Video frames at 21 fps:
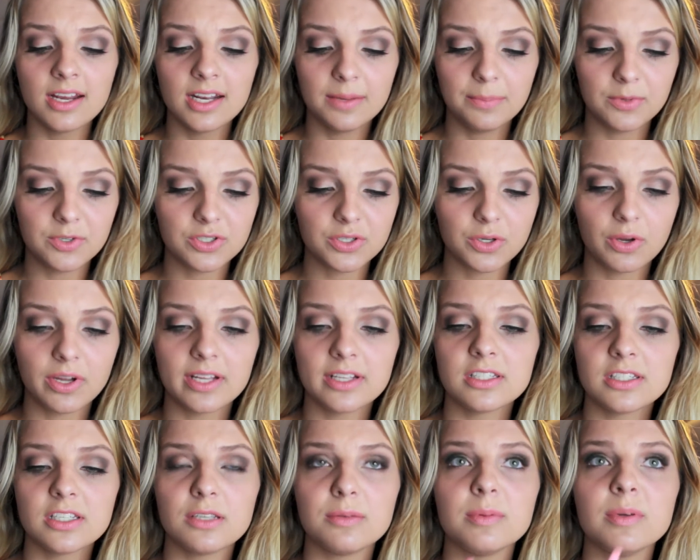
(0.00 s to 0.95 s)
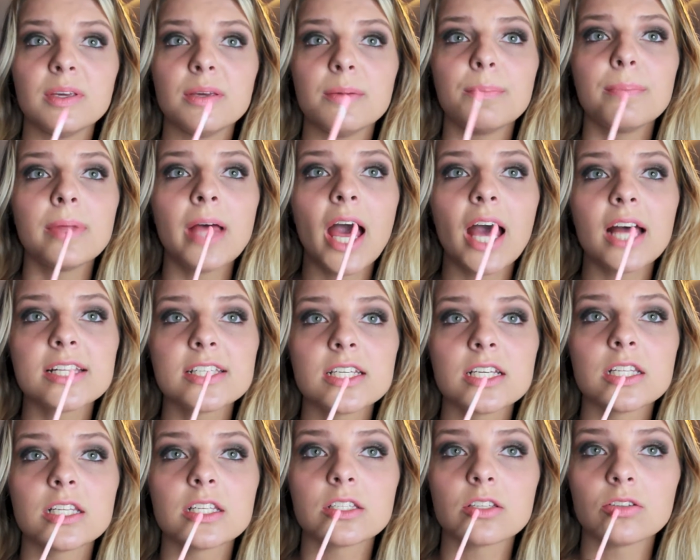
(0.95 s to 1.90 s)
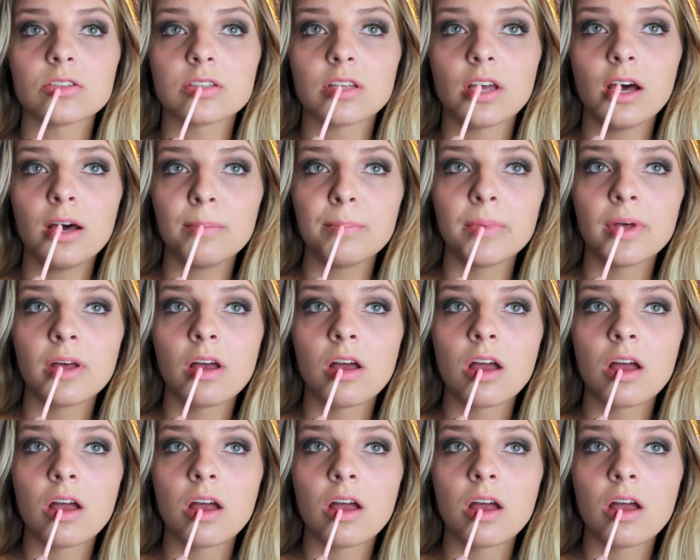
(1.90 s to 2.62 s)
I'm just going to be patting this on top.